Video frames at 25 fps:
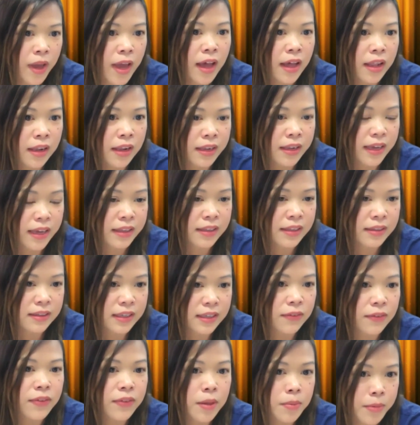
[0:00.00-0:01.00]
as well
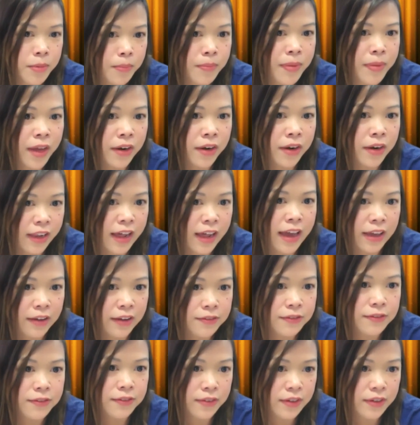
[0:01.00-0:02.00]
and give them a better
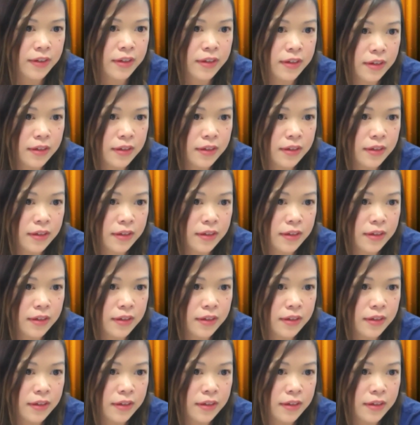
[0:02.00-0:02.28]
life.